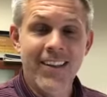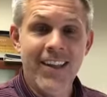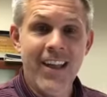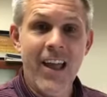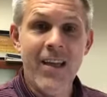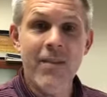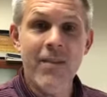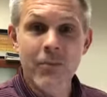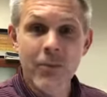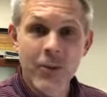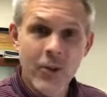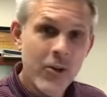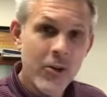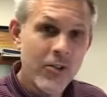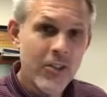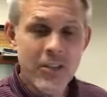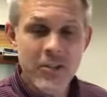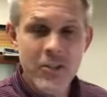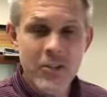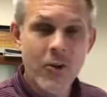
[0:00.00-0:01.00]
I've
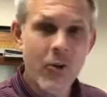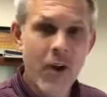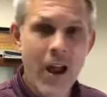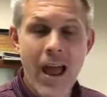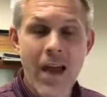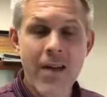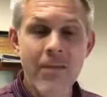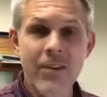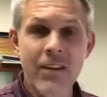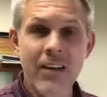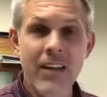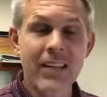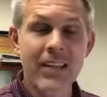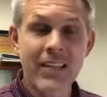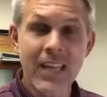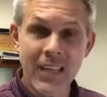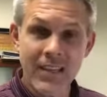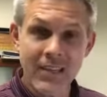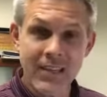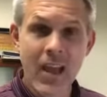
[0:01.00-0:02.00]
learned this craft and I
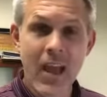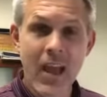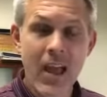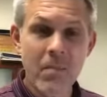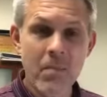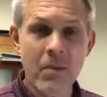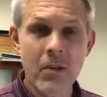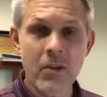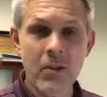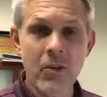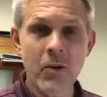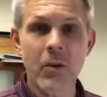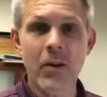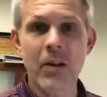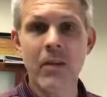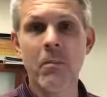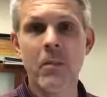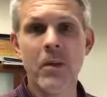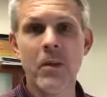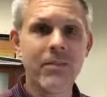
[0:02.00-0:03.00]
take time to do
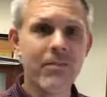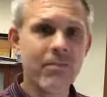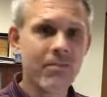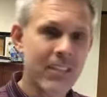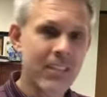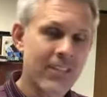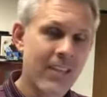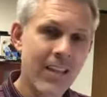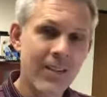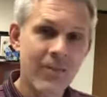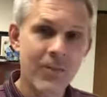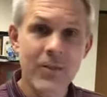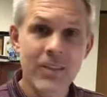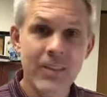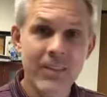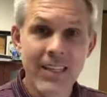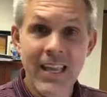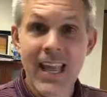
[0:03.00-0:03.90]
it, but it's like, well,